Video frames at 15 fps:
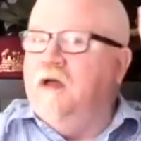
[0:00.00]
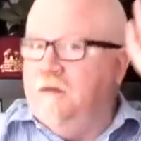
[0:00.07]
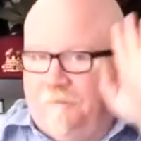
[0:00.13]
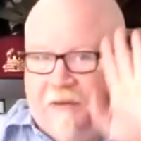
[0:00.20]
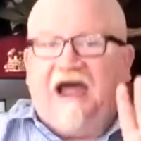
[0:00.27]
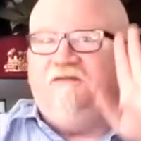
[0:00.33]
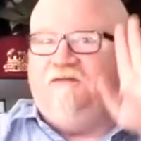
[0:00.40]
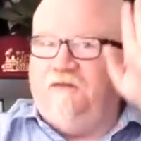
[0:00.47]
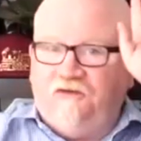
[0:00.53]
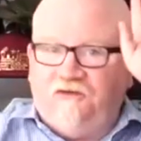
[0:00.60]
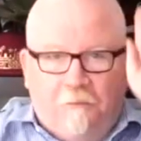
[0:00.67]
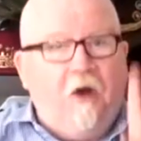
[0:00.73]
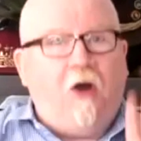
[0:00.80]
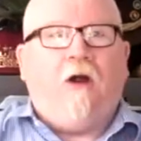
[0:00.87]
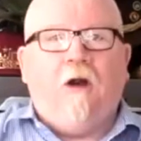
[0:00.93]
buy for
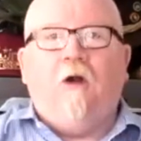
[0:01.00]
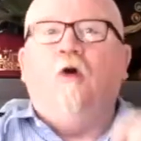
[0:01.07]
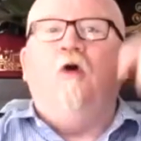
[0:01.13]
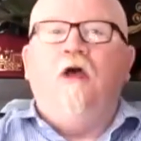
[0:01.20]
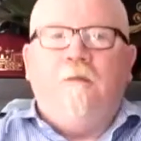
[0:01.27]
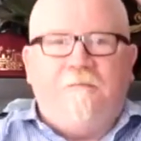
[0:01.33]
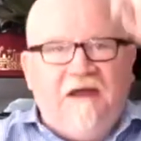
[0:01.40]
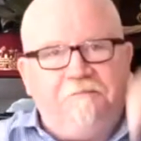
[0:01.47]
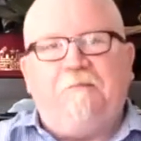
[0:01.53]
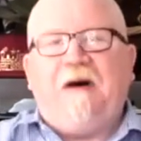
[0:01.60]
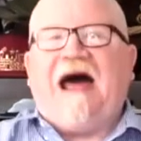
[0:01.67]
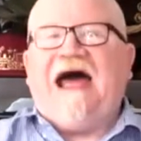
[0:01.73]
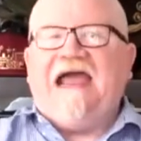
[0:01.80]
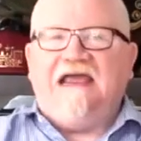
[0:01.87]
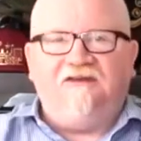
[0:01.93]
tomorrow, but
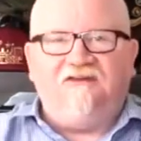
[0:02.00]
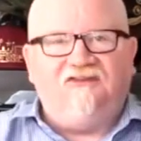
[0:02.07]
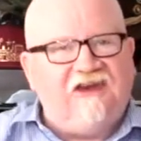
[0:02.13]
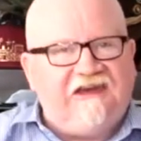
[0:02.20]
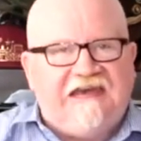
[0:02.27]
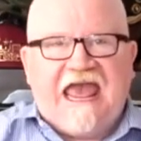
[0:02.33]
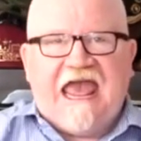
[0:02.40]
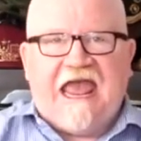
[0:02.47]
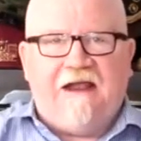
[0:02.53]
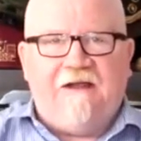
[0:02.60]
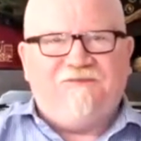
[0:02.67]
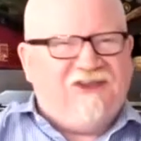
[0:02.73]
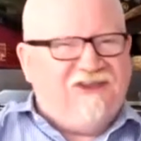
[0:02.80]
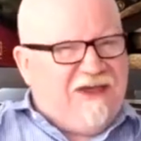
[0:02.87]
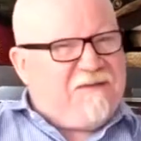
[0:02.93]
buy it today.
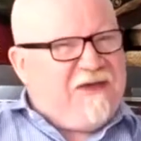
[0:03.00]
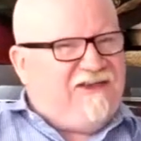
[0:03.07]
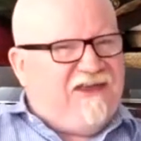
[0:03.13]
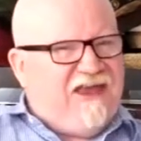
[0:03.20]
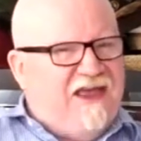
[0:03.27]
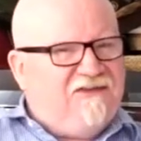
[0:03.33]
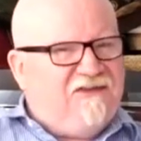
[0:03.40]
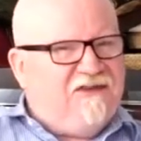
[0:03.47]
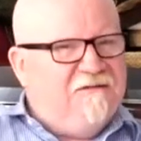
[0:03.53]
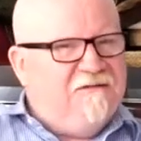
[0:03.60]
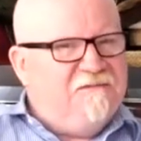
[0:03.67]
Does that make sense?